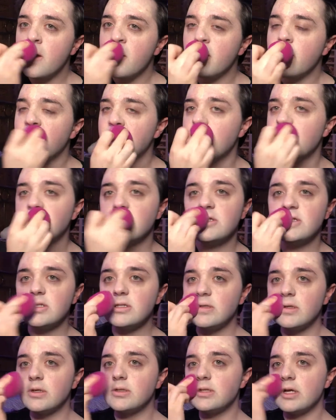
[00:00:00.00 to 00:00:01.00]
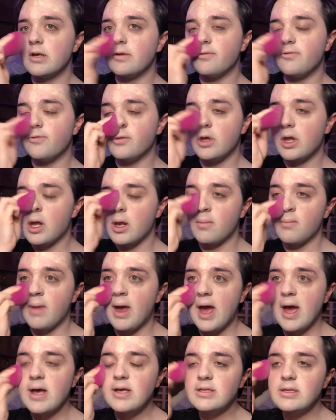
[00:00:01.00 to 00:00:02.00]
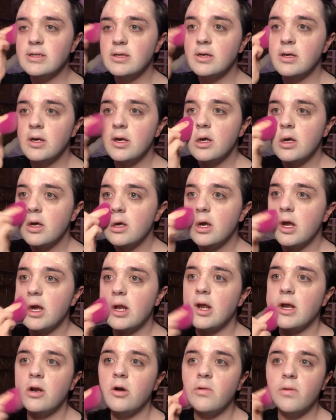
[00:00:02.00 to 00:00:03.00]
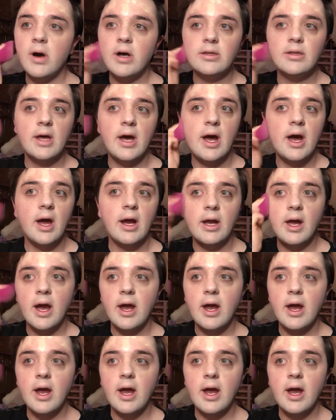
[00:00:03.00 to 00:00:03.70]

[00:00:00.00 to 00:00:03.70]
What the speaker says: foundation just looks like a full-on mask, and I don't want that.